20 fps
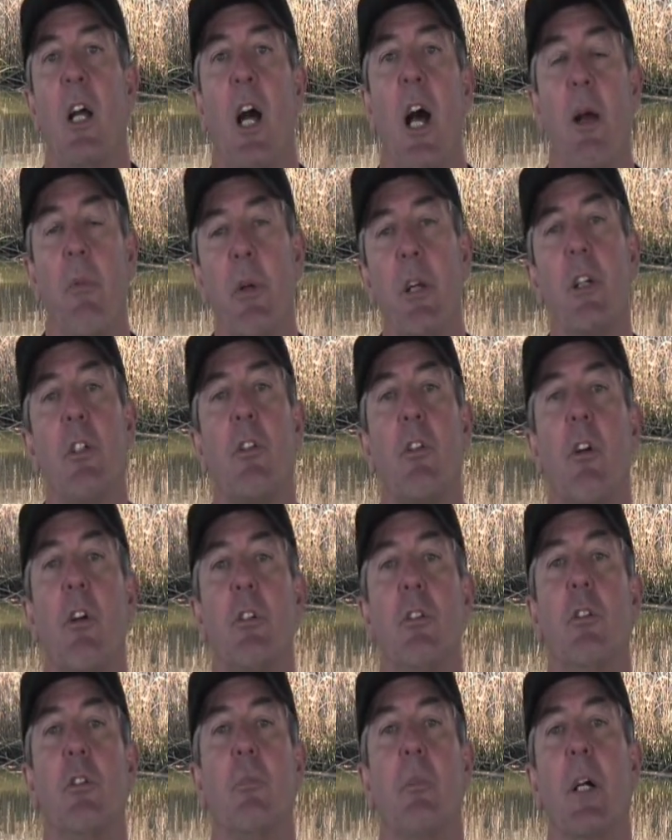I'm here to
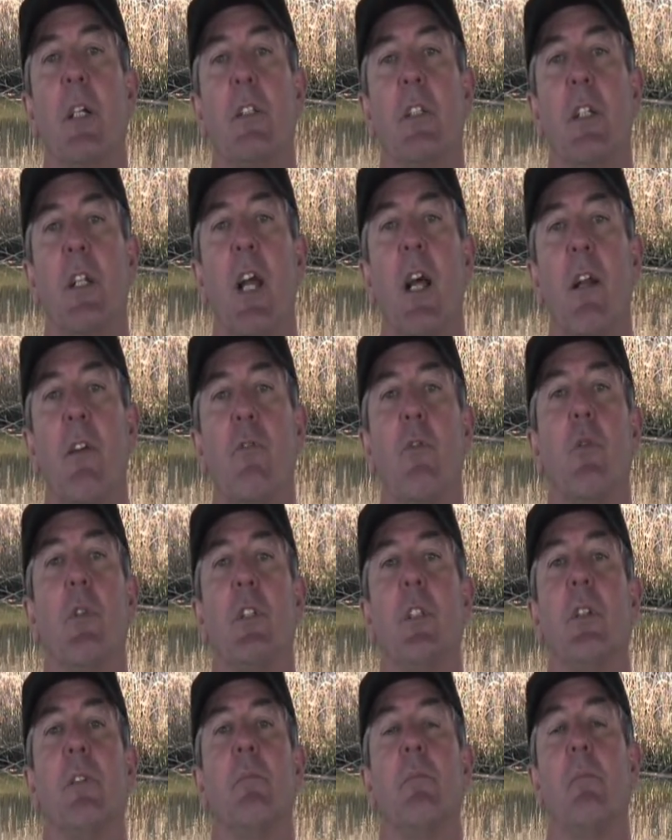talk to you about the
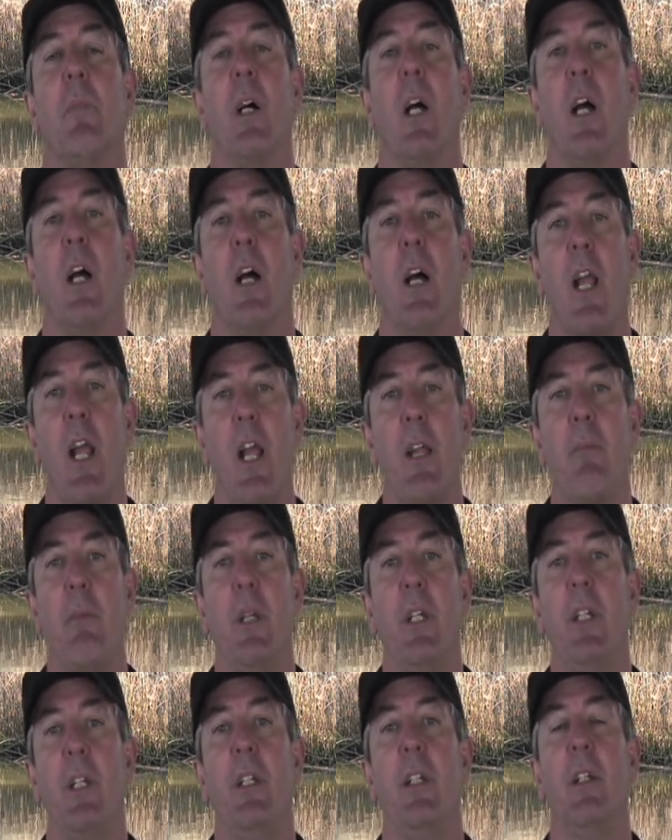California
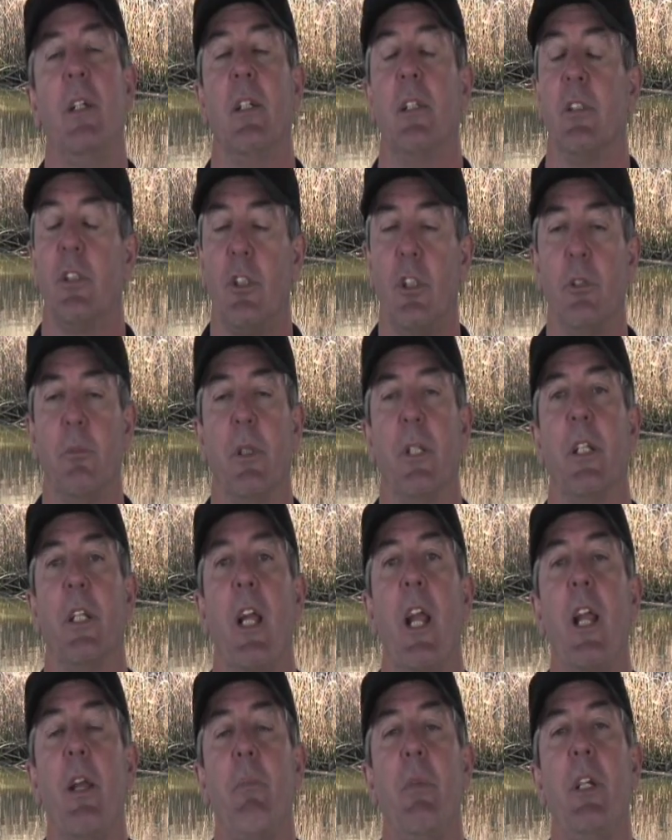AB
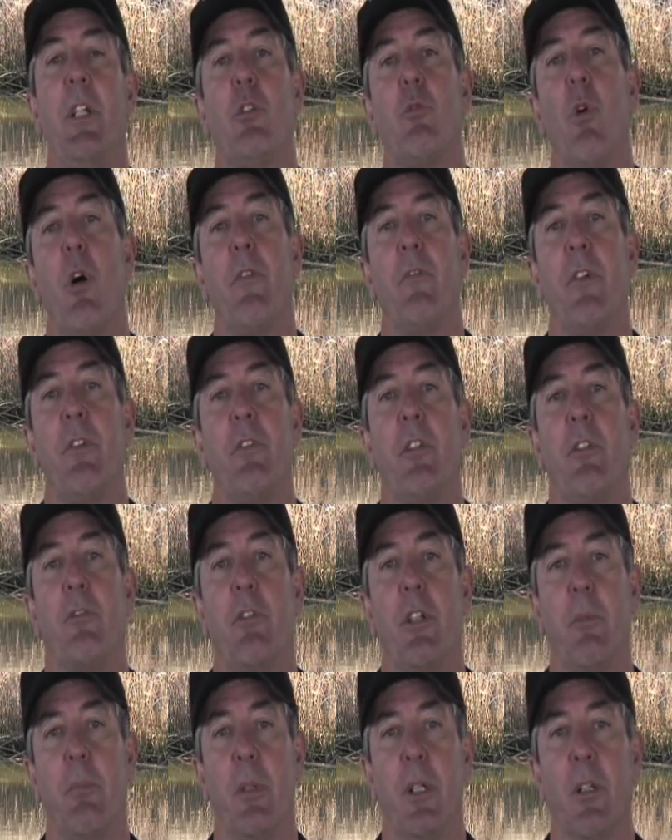
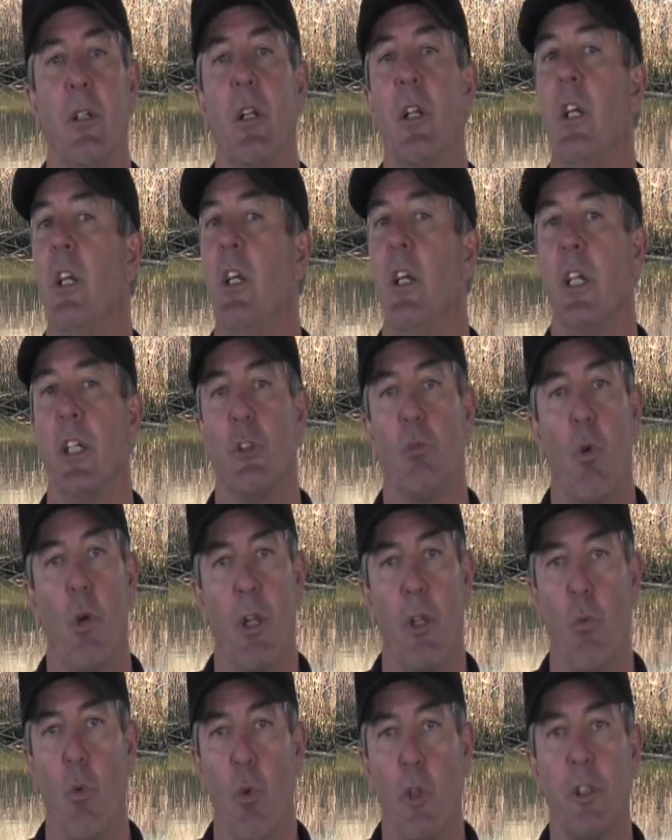1253 bill. It's one
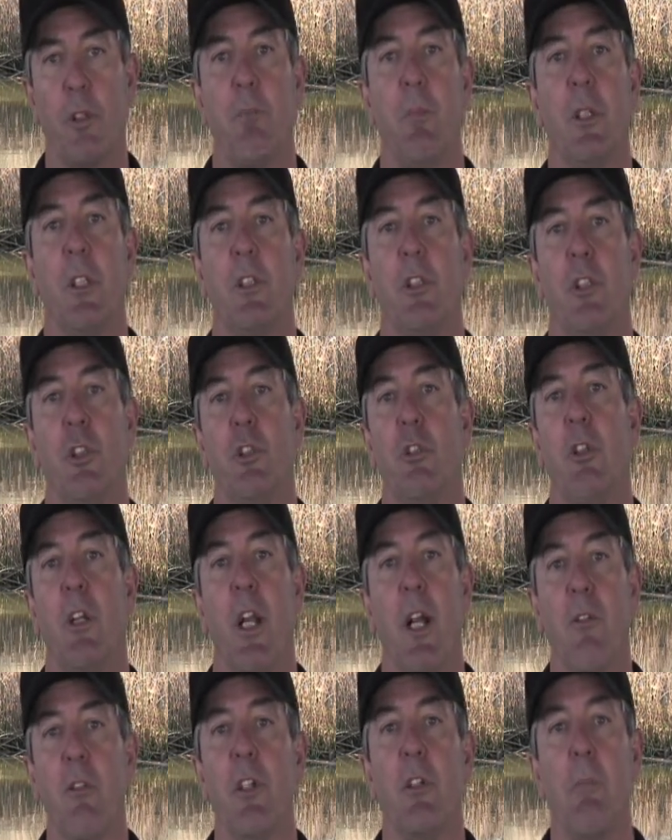of the worst bills that you
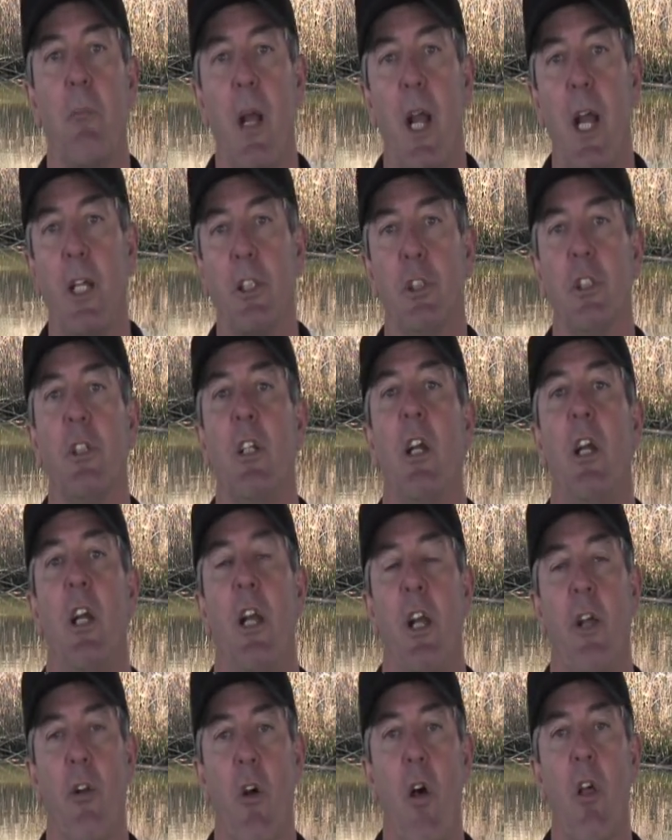could ever imagine,
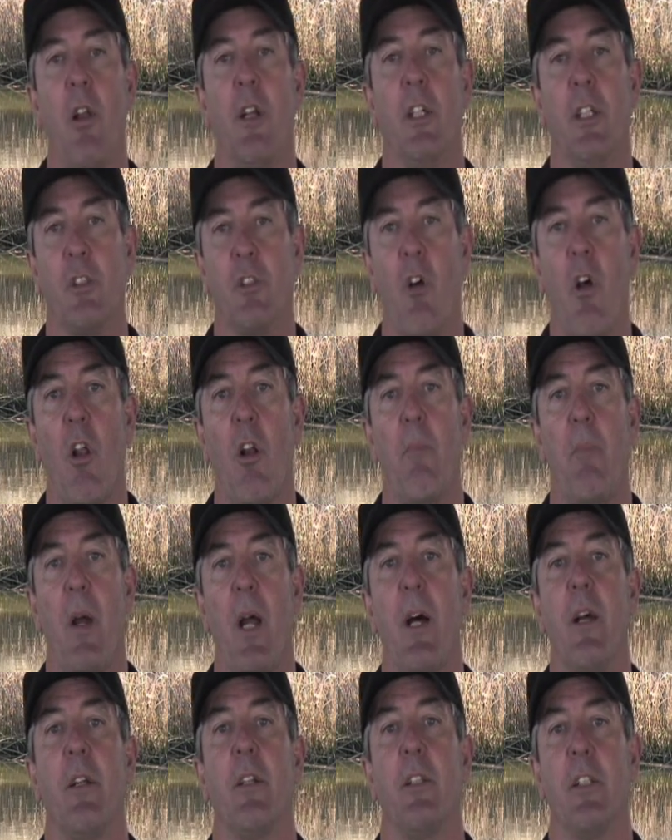and it's all
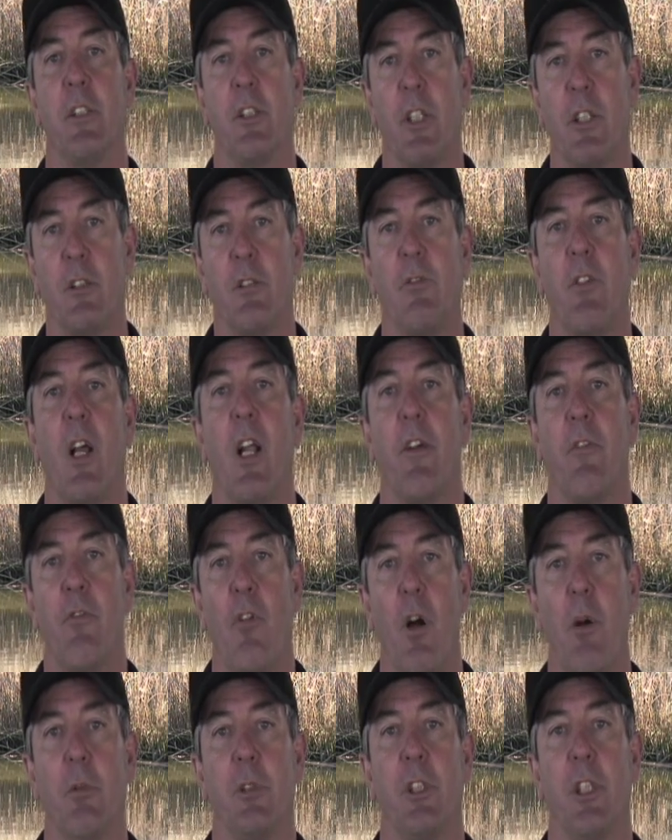about the Central Valley
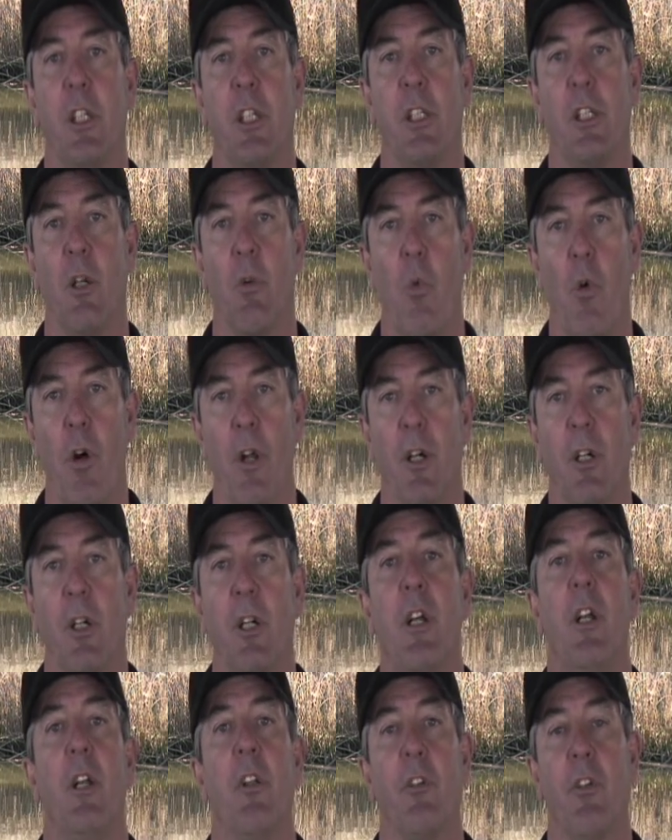farmers getting their water.
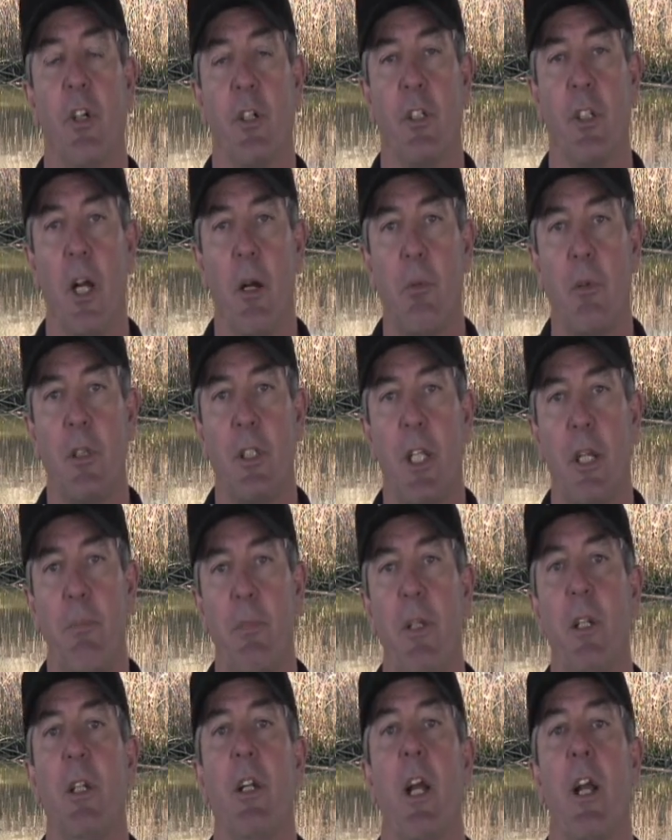They're double
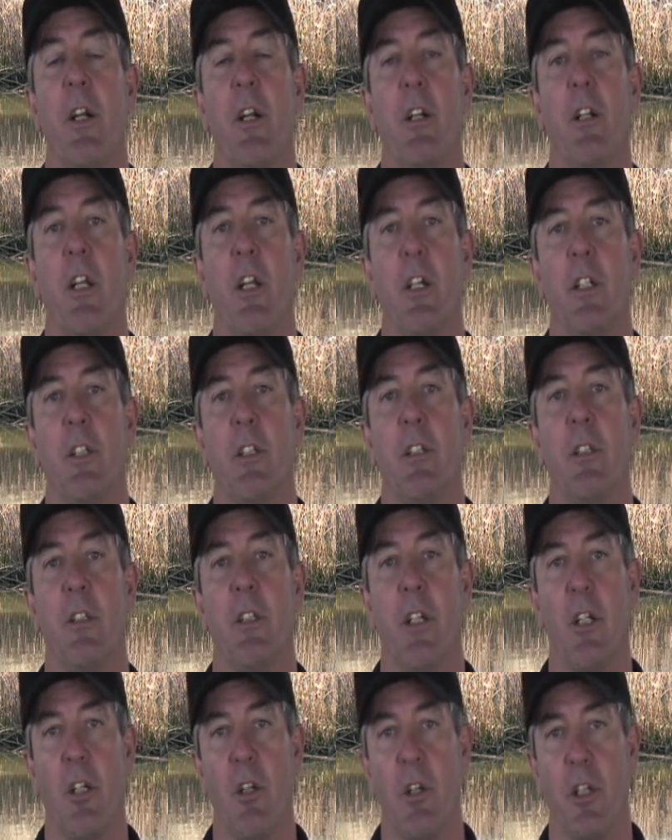dipping, and
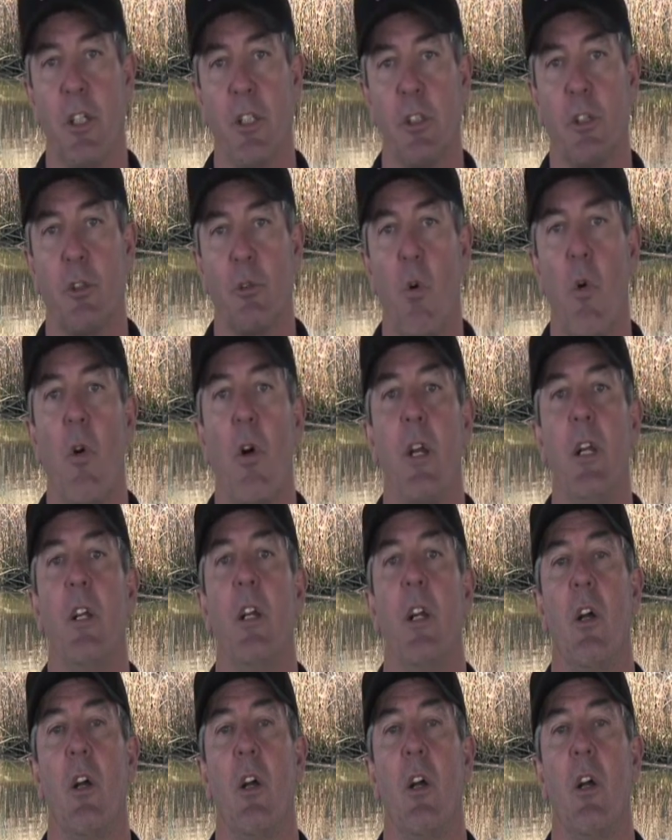they're gonna destroy